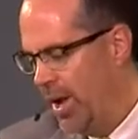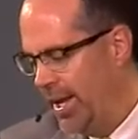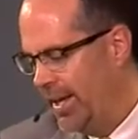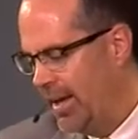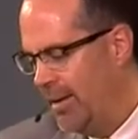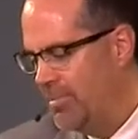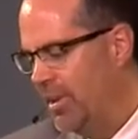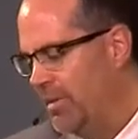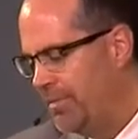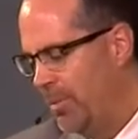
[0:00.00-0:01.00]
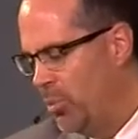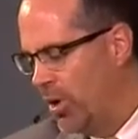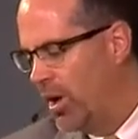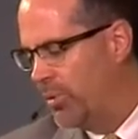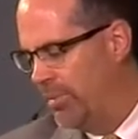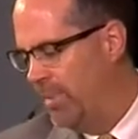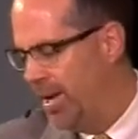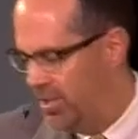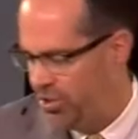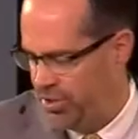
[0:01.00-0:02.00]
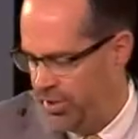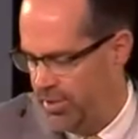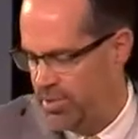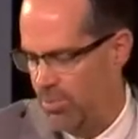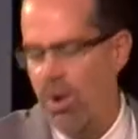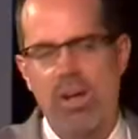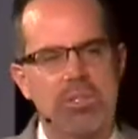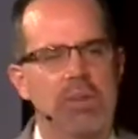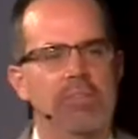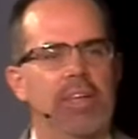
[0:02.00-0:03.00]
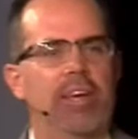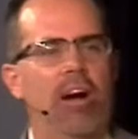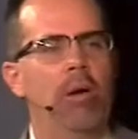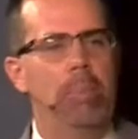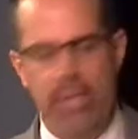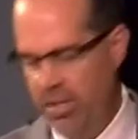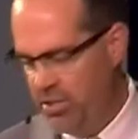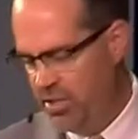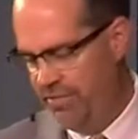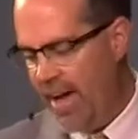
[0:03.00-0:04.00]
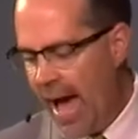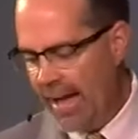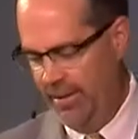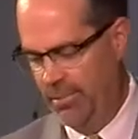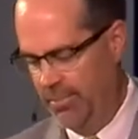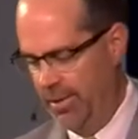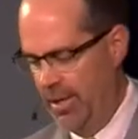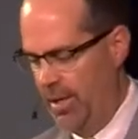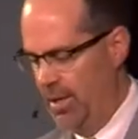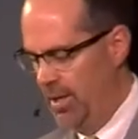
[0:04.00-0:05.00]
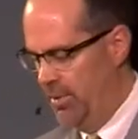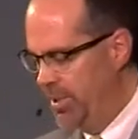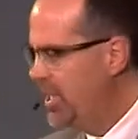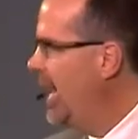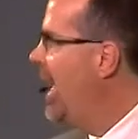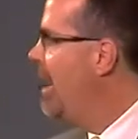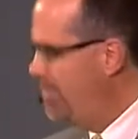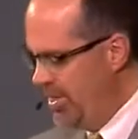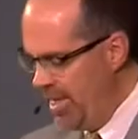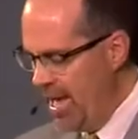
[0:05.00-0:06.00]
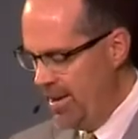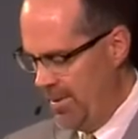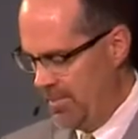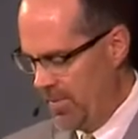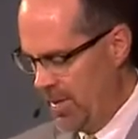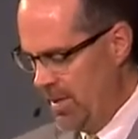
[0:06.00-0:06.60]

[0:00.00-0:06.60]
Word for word: when he comes in from work with muddy shoes and walks over the carpet that you just vacuumed, what's going to happen then?